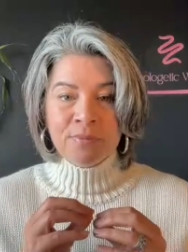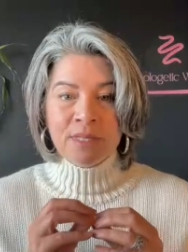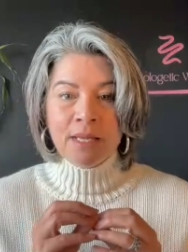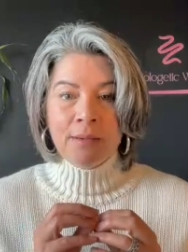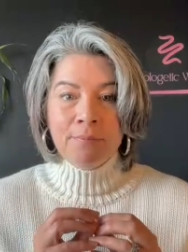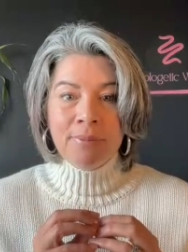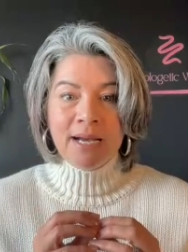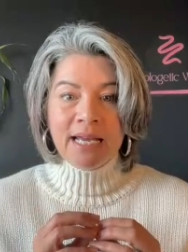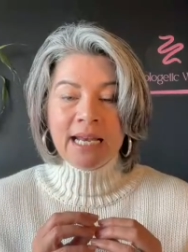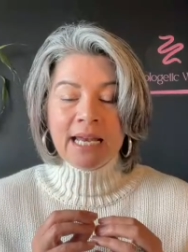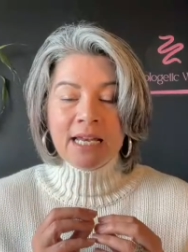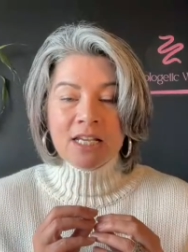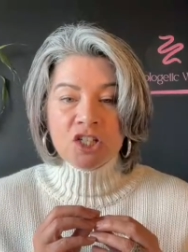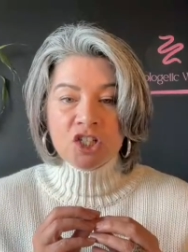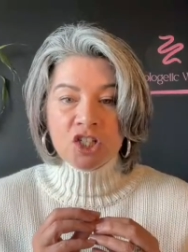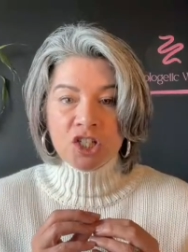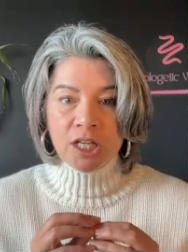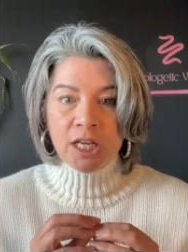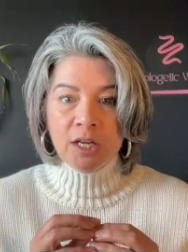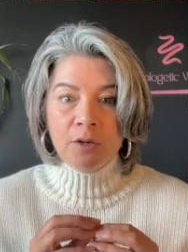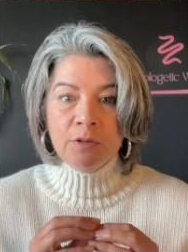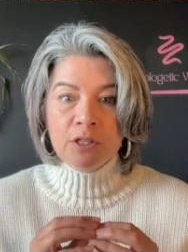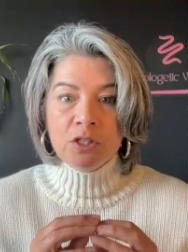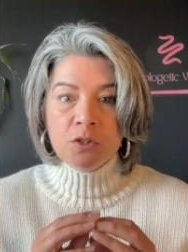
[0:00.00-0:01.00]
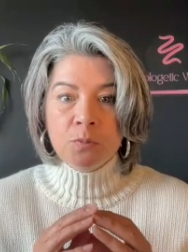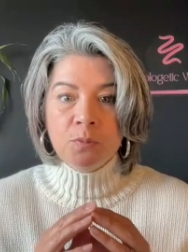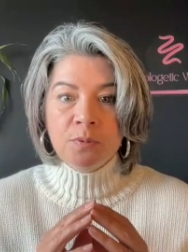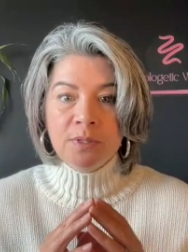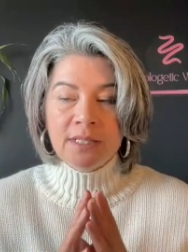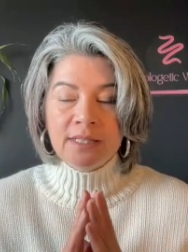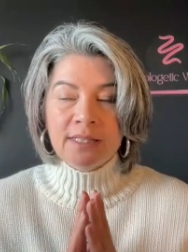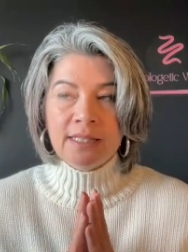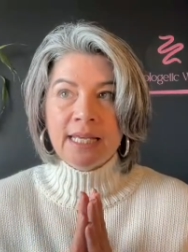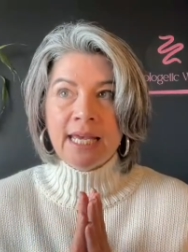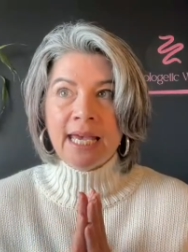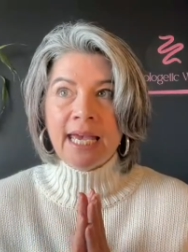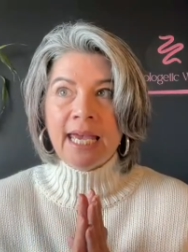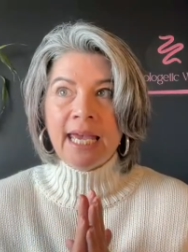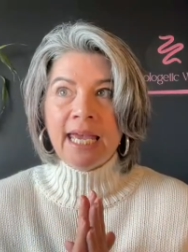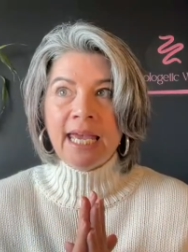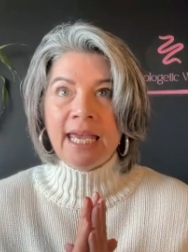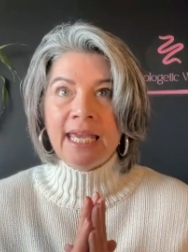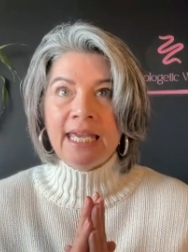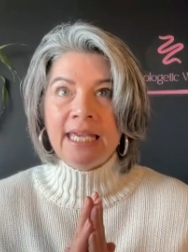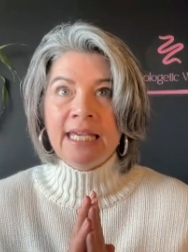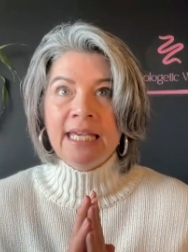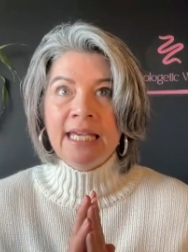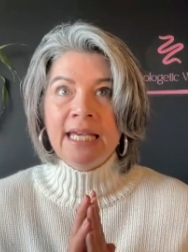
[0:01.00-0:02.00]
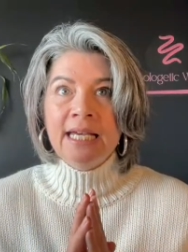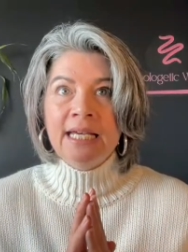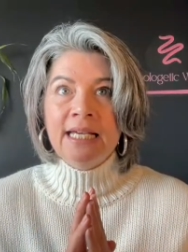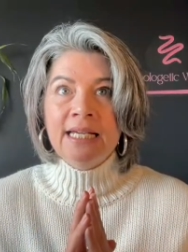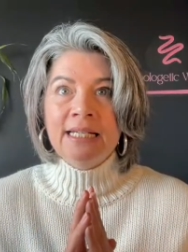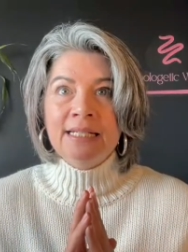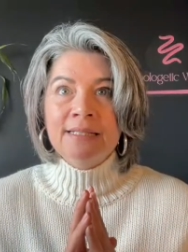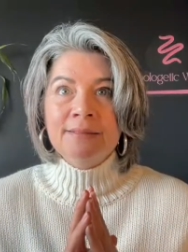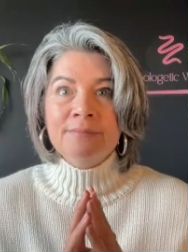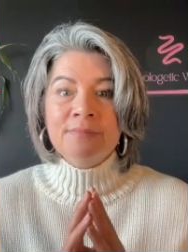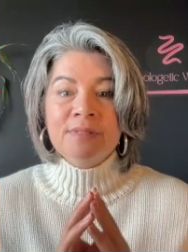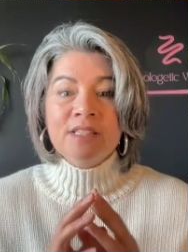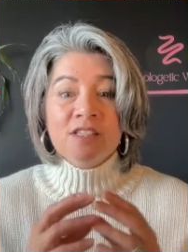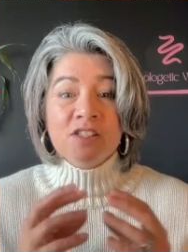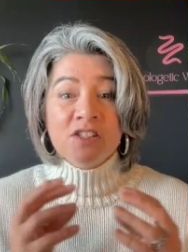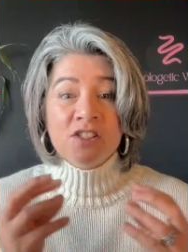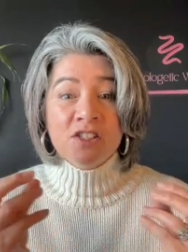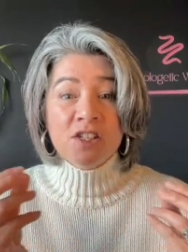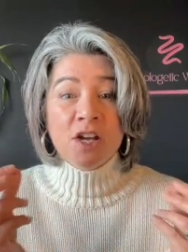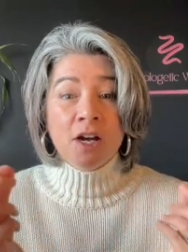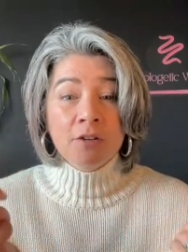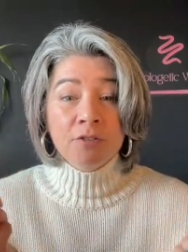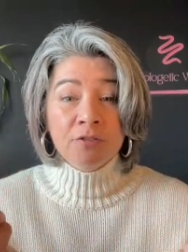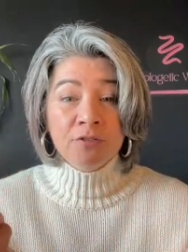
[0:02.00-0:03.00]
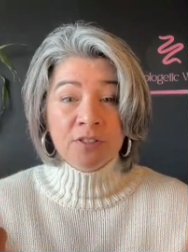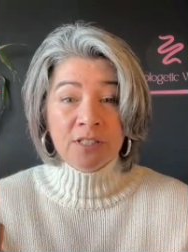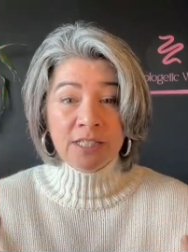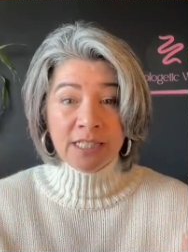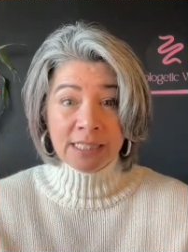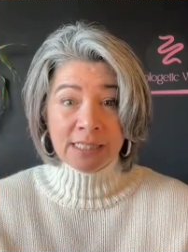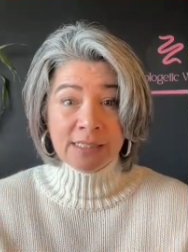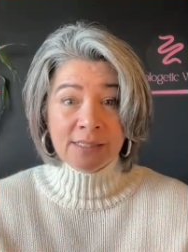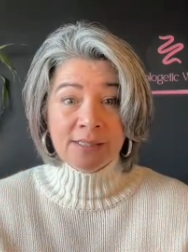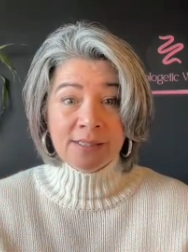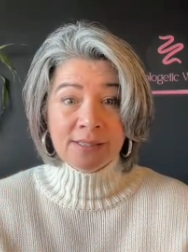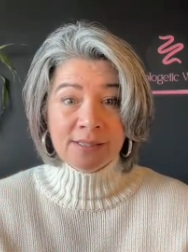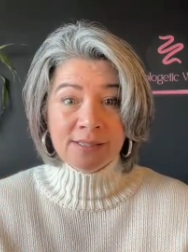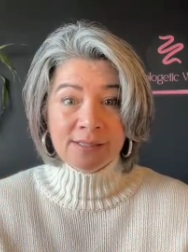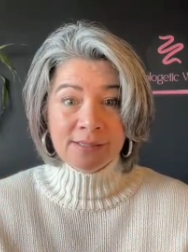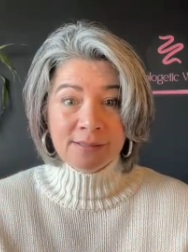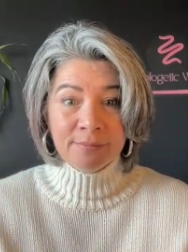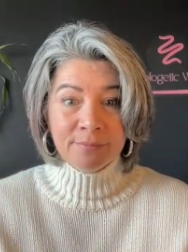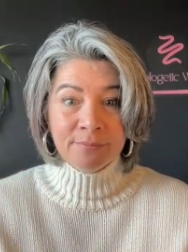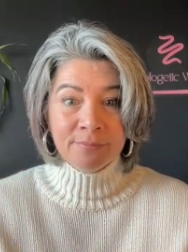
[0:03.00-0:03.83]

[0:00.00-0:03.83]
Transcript: But I share it with a softness,